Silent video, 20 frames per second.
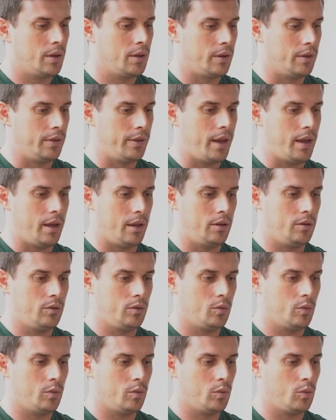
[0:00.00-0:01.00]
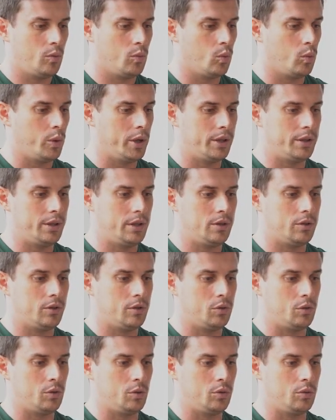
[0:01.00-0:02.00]
Then we'll need
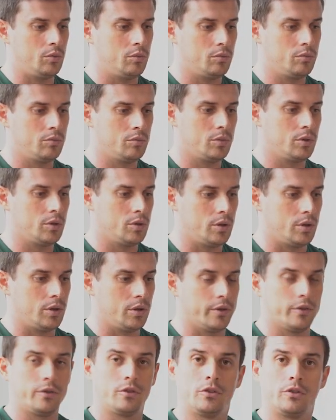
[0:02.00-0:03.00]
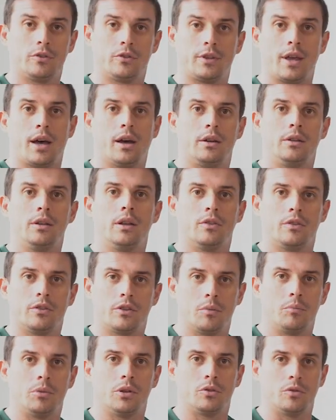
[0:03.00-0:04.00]
to sign and
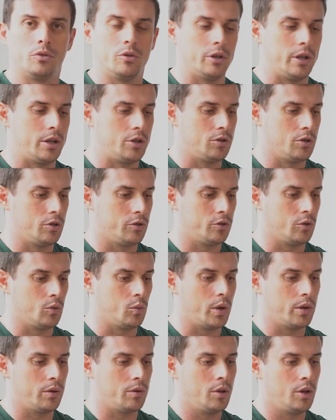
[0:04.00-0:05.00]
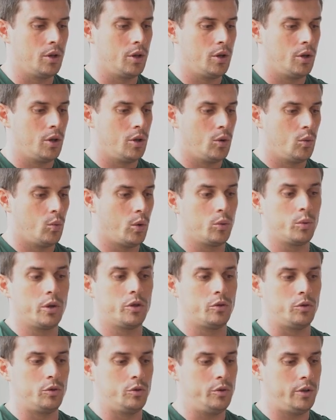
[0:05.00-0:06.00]
submit to the ledger. So one
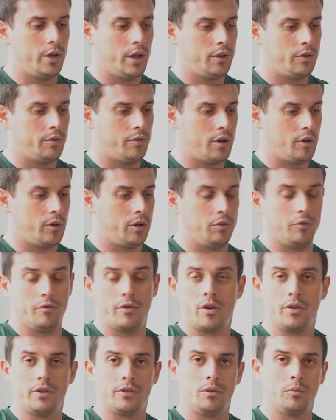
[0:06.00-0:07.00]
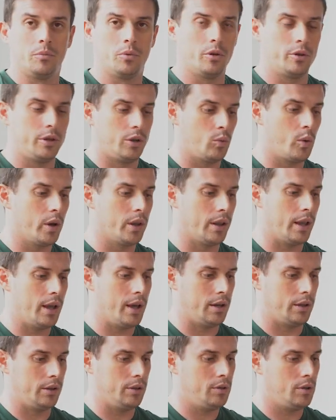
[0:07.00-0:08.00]
way to do that, very, very simple in one
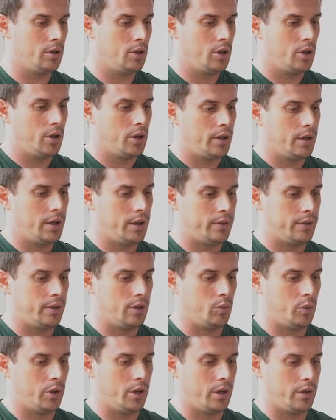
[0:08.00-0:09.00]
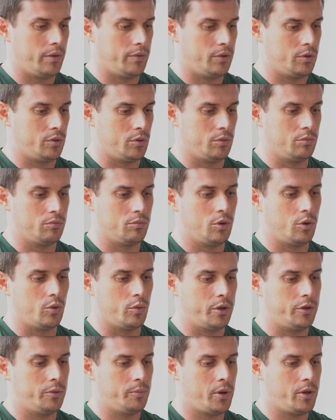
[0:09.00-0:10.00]
line. Let's say we have a
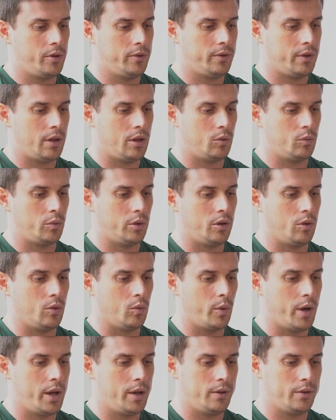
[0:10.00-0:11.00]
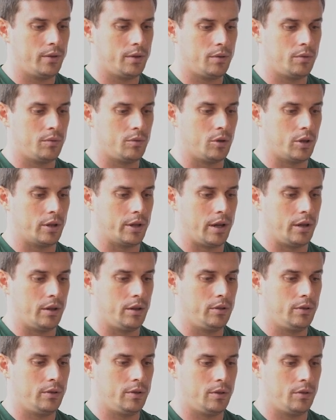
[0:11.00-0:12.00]
response and we await the
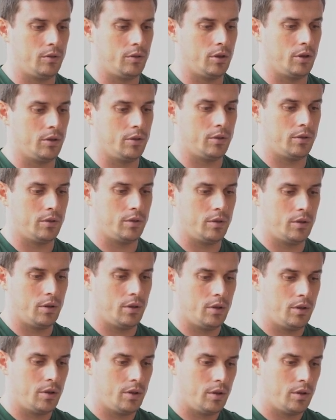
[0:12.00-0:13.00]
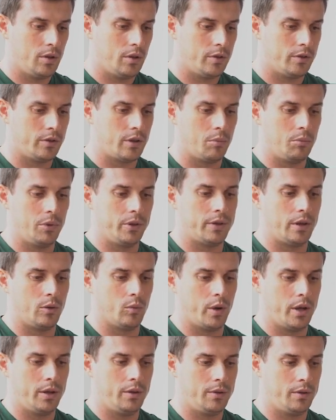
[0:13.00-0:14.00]
client dot submit and
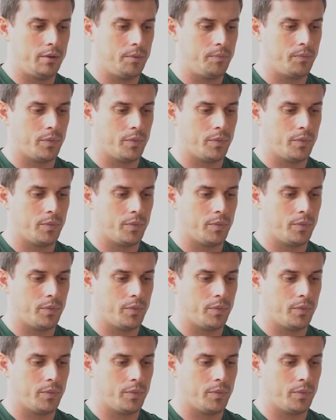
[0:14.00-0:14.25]
wait.